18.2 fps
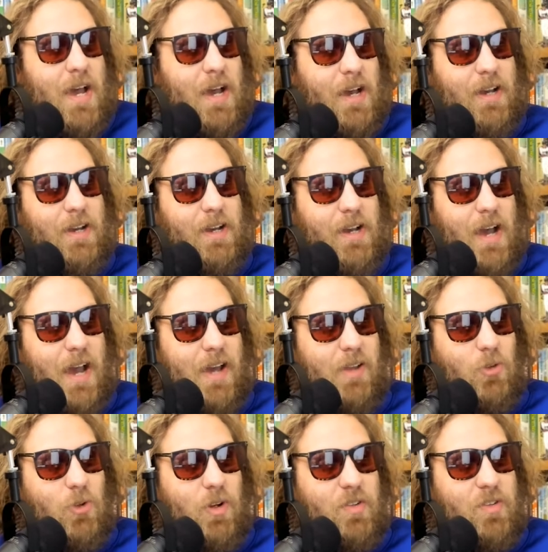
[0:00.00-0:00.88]
I
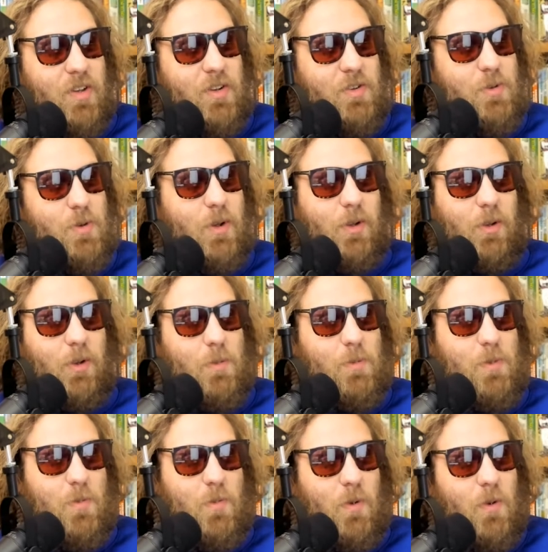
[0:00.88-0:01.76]
looked into it a little
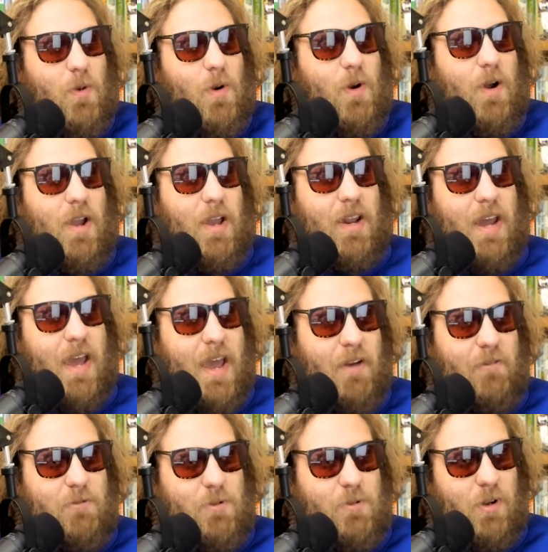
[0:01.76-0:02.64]
bit more, and I
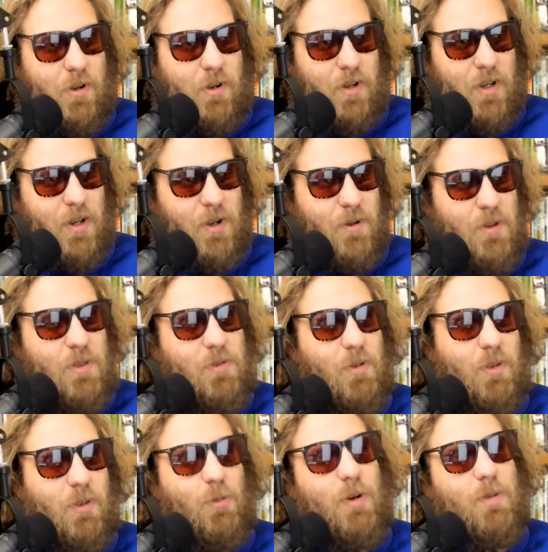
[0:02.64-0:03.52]
have to agree
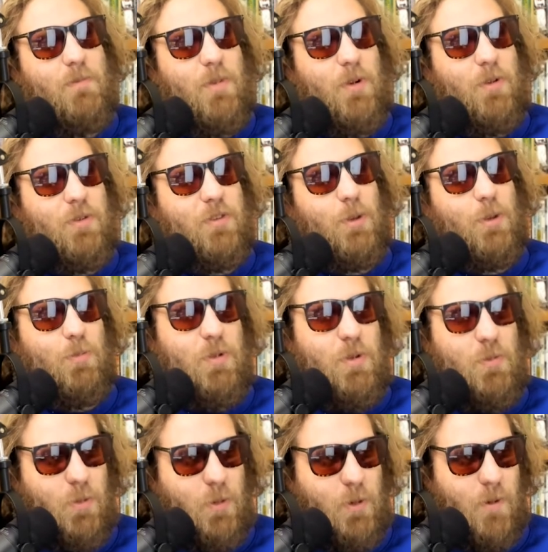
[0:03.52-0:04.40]
with what most of the
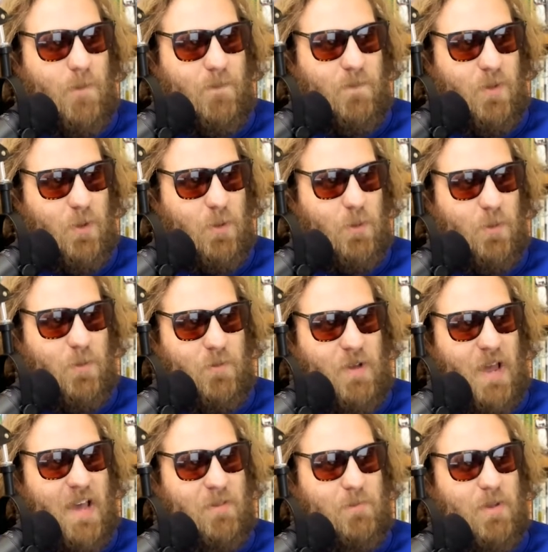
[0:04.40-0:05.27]
people who've
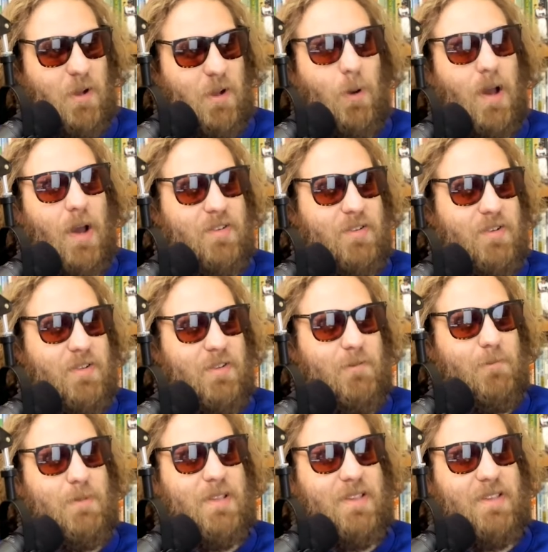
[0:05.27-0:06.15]
asked me questions
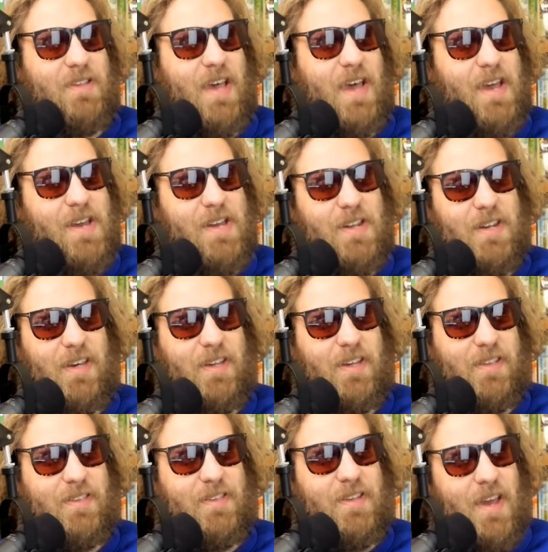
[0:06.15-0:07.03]
have been saying.
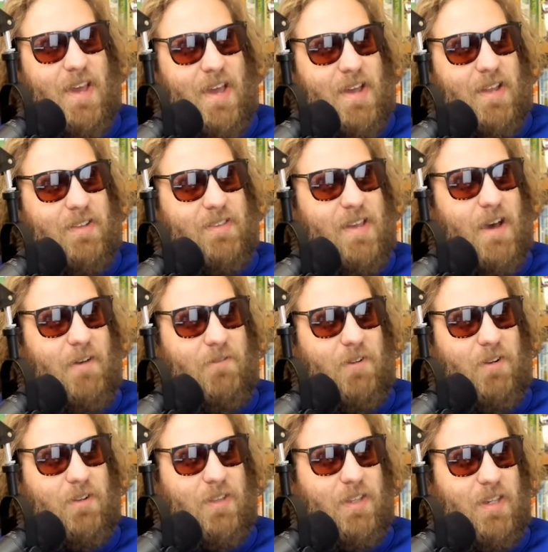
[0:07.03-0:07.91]
It's
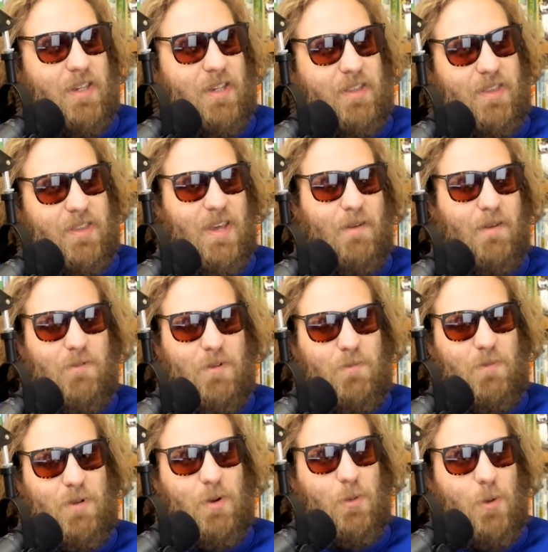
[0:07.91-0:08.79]
definitely the
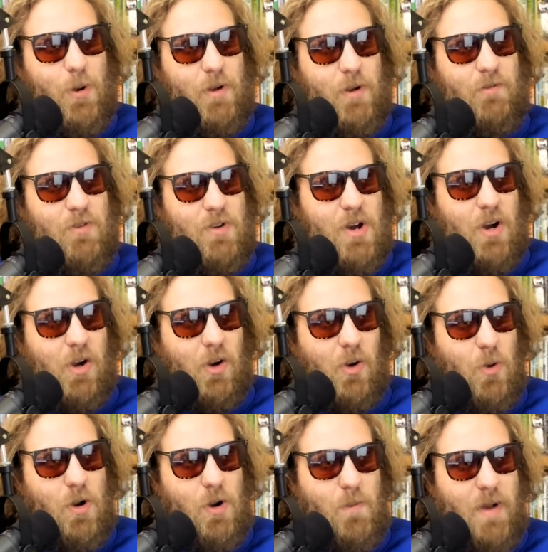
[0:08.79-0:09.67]
MVP award for
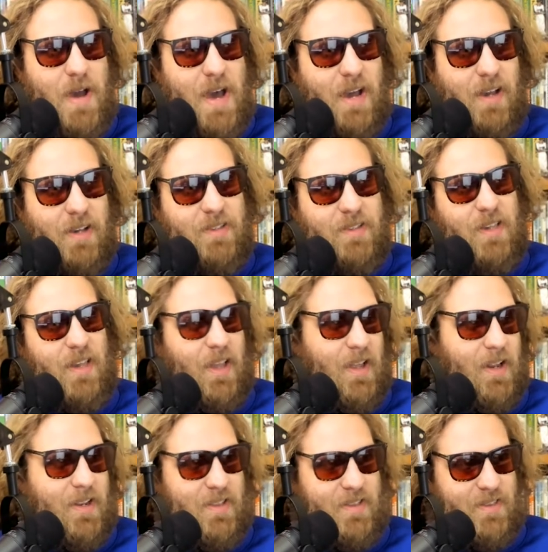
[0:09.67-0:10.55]
non-quarterbacks,
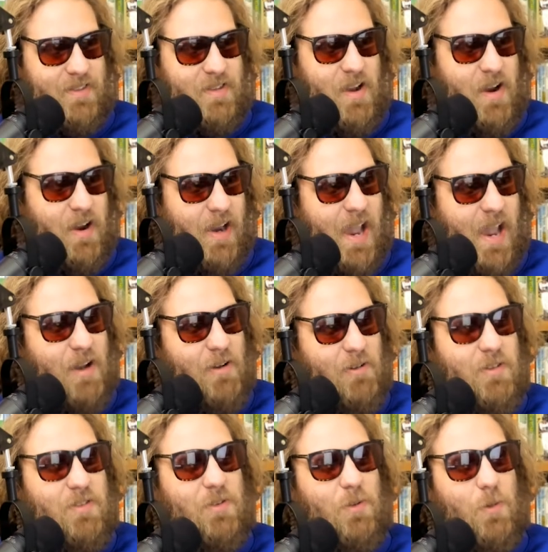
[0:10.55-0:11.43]
and it's Derrick
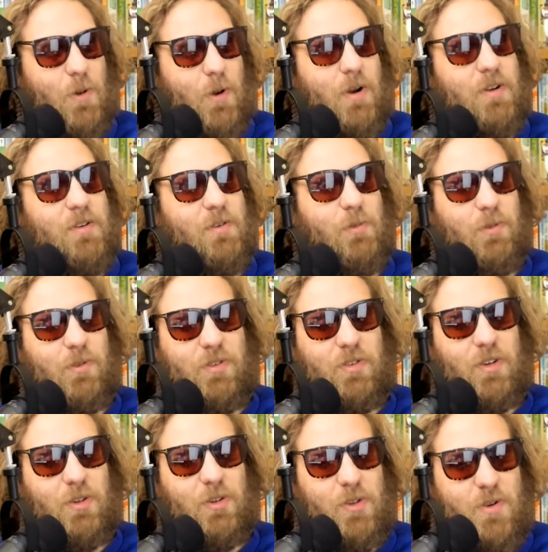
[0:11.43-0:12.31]
Henry's award
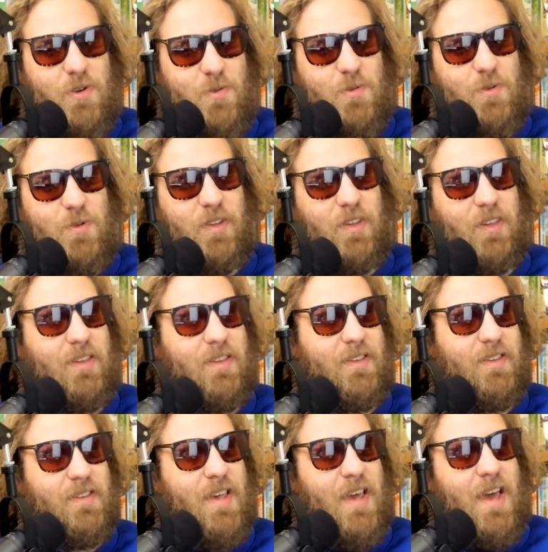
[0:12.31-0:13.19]
to lose.
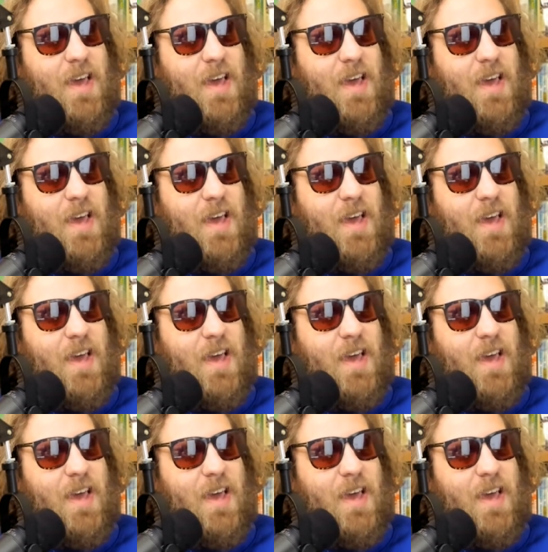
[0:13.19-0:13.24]
He's